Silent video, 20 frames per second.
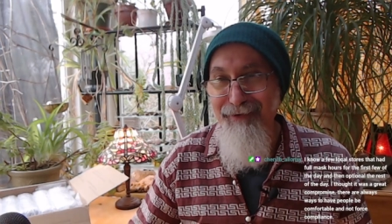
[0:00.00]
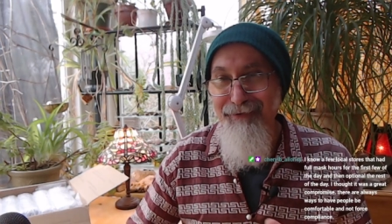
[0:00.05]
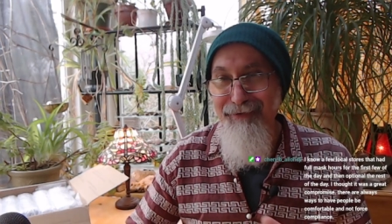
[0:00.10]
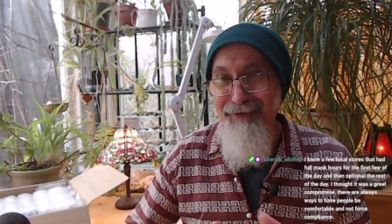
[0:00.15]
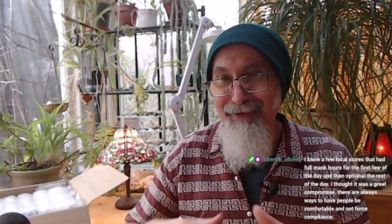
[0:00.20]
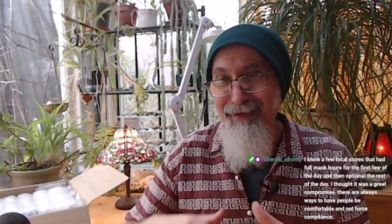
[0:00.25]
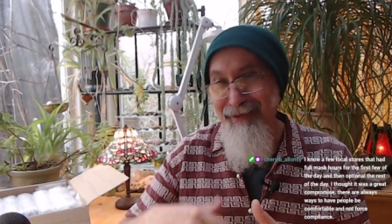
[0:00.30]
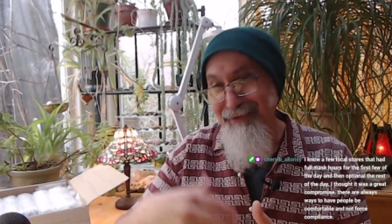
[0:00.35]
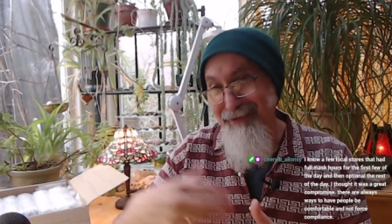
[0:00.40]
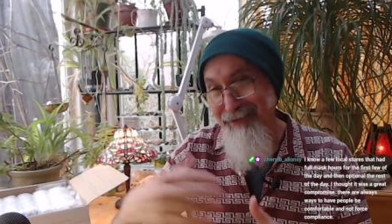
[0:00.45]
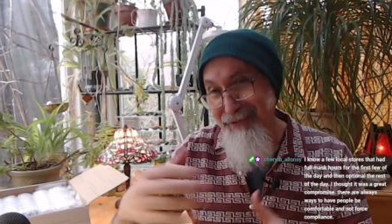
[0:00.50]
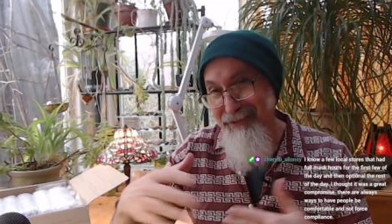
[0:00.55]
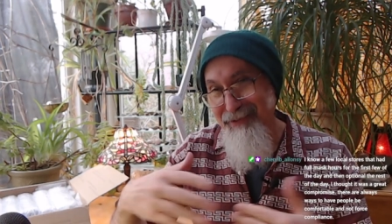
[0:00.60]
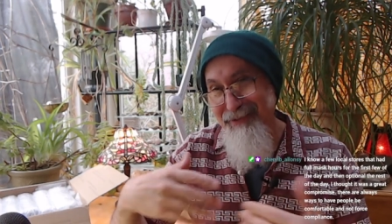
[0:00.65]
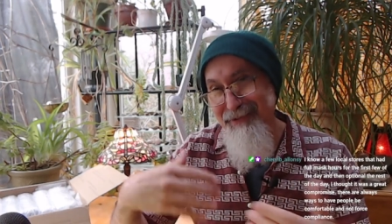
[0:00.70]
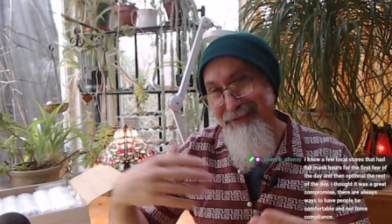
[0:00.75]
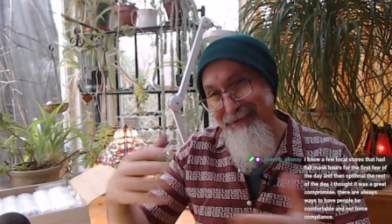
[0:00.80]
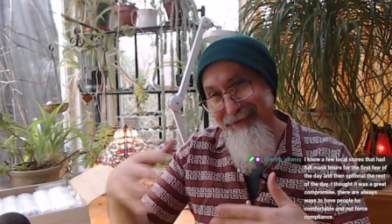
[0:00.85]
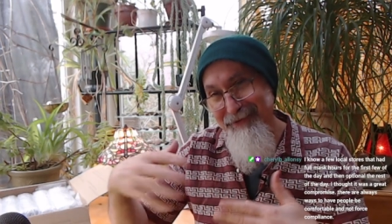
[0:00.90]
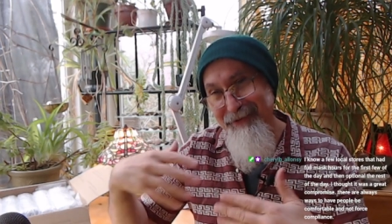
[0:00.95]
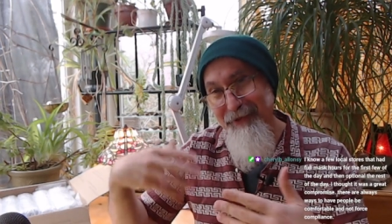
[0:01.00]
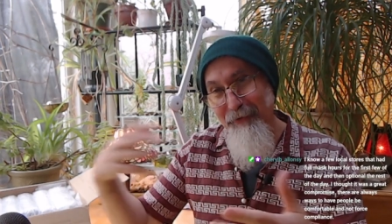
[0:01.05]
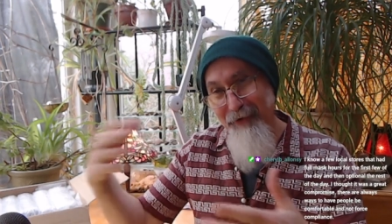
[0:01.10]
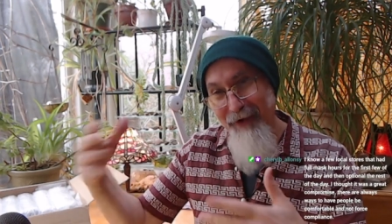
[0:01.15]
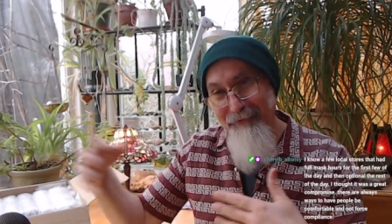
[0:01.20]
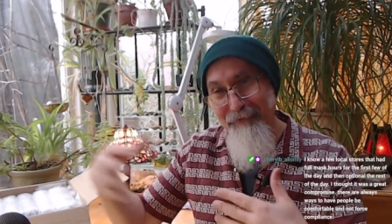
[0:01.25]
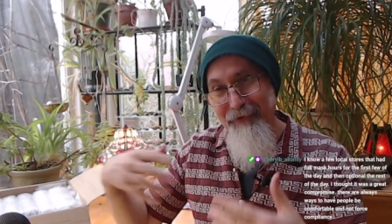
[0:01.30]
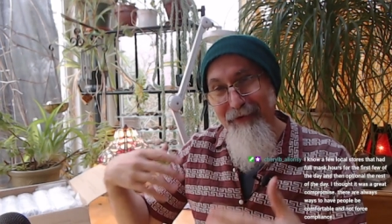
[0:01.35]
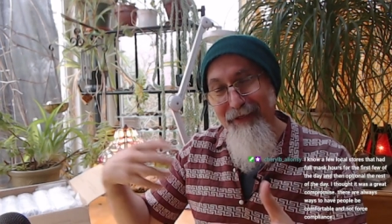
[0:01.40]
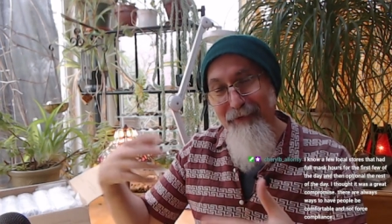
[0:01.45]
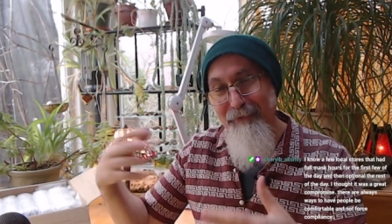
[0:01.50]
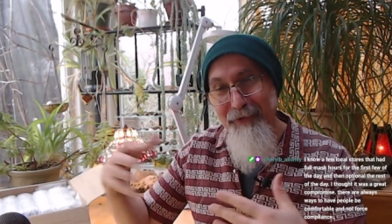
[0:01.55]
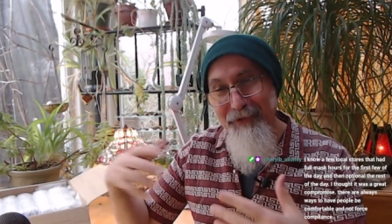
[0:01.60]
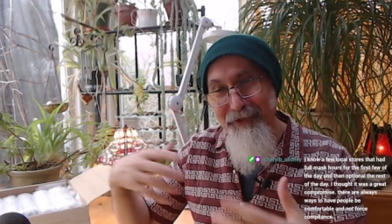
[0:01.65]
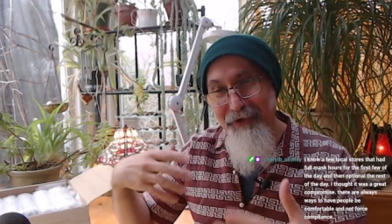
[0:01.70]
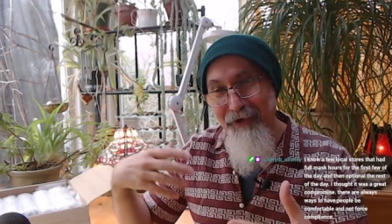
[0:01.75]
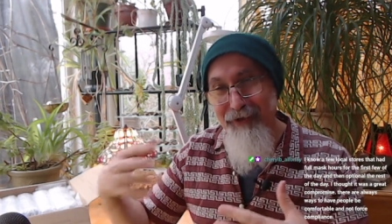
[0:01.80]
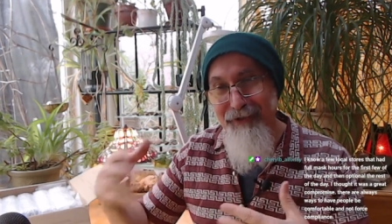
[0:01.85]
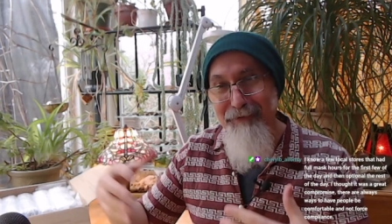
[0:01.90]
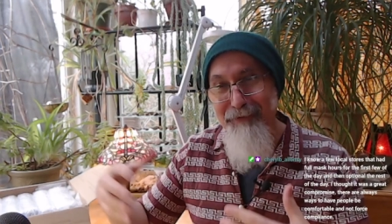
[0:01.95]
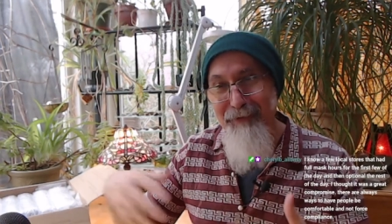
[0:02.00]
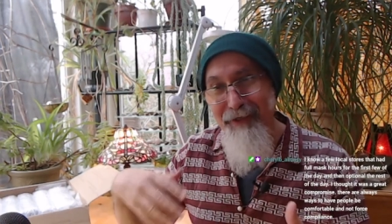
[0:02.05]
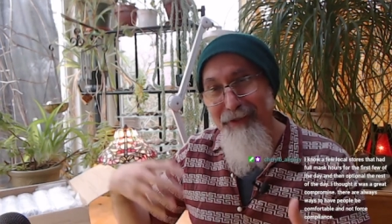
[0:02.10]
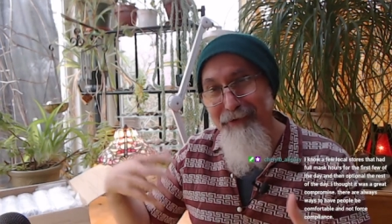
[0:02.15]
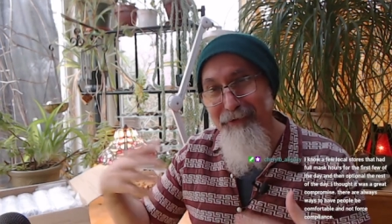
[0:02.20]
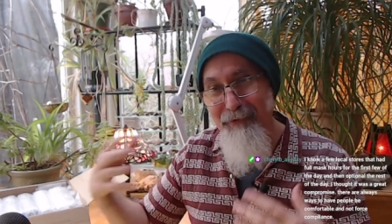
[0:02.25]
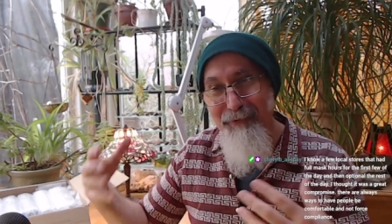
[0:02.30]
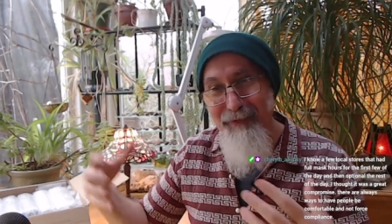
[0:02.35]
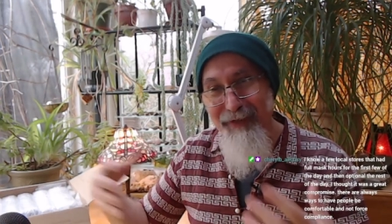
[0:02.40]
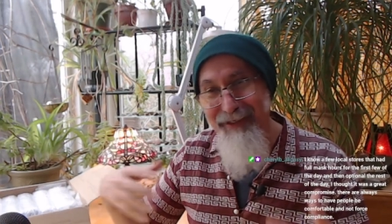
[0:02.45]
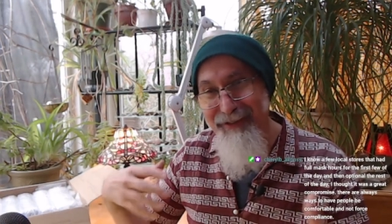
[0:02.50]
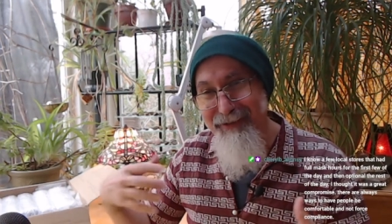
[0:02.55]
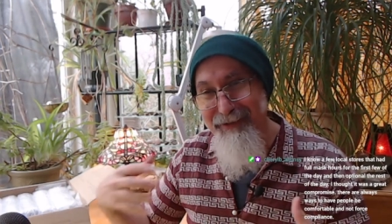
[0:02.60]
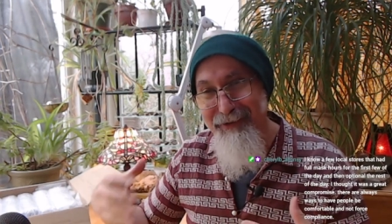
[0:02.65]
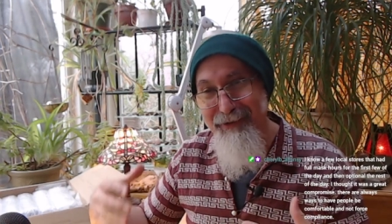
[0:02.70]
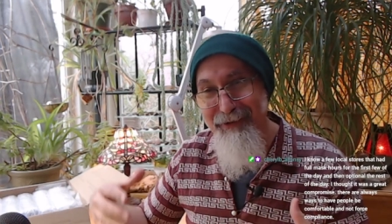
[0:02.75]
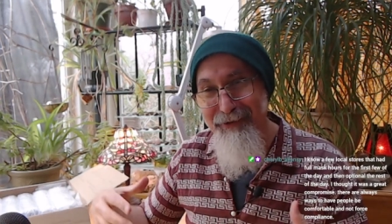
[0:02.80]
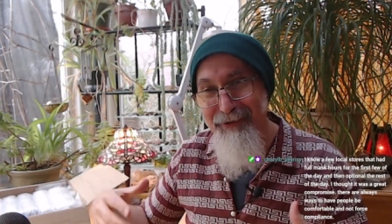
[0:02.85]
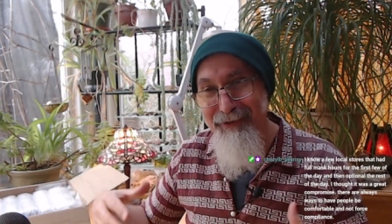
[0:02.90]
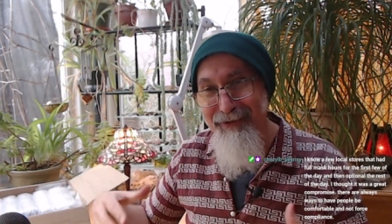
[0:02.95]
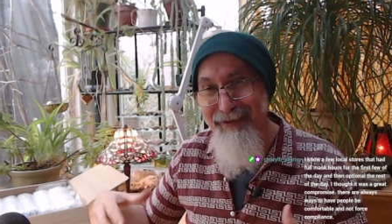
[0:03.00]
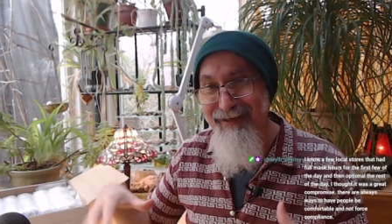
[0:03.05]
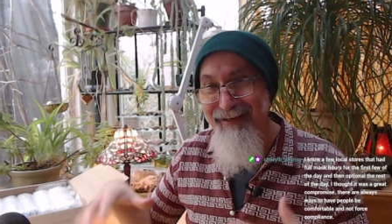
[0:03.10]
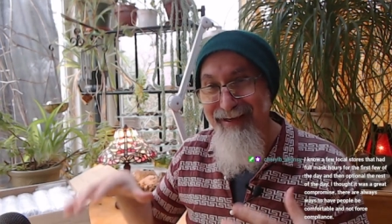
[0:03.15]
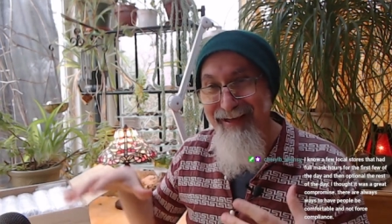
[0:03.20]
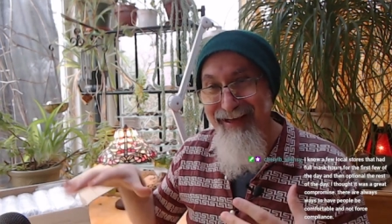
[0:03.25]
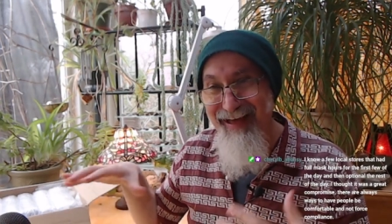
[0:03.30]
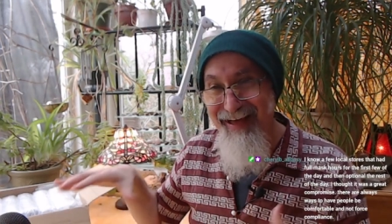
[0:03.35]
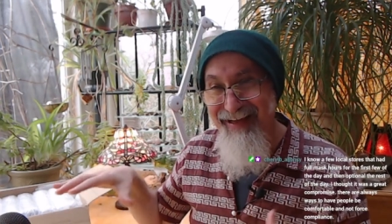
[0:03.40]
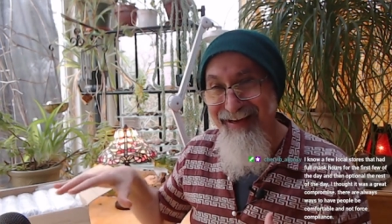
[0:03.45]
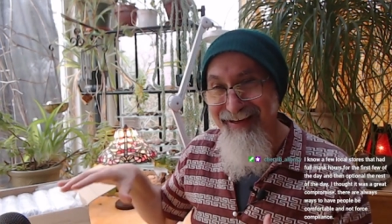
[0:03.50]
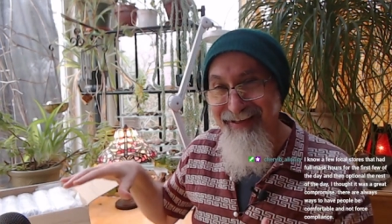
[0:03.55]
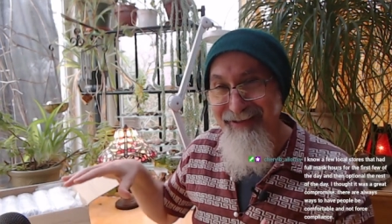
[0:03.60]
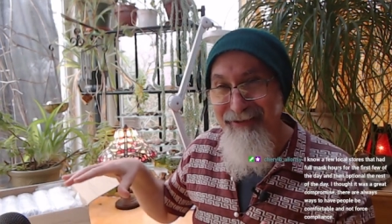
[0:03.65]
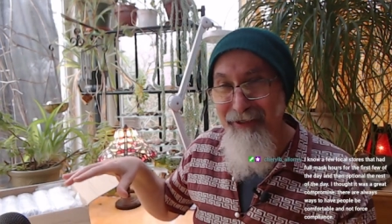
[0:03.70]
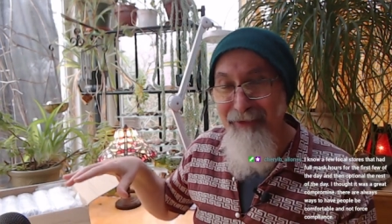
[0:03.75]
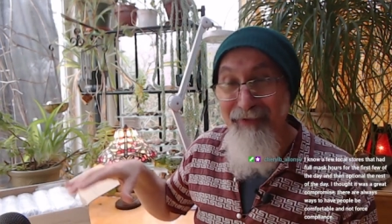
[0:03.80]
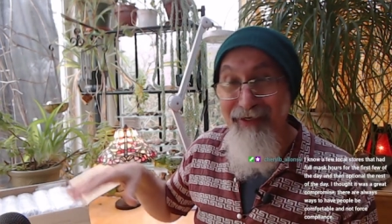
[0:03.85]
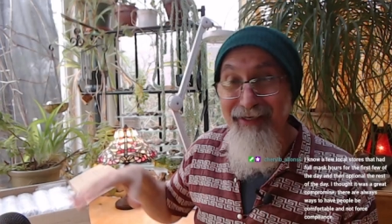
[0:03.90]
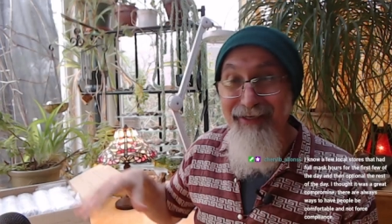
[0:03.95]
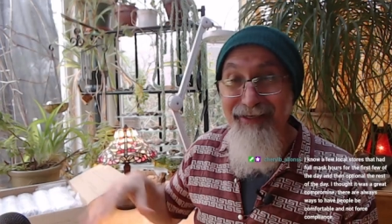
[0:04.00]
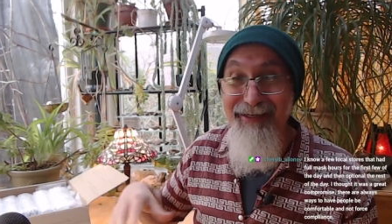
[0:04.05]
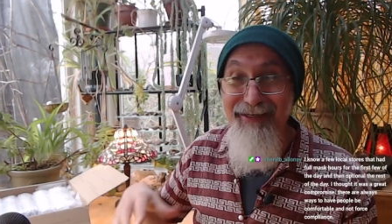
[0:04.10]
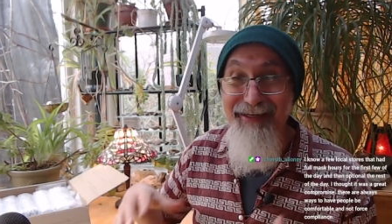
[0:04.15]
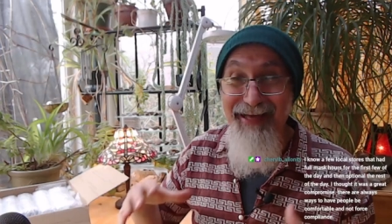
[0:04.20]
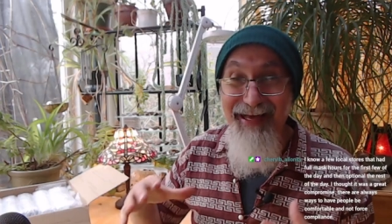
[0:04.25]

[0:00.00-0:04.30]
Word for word: And this, you know, everything we talked about it, we made a deal and I ended up getting it.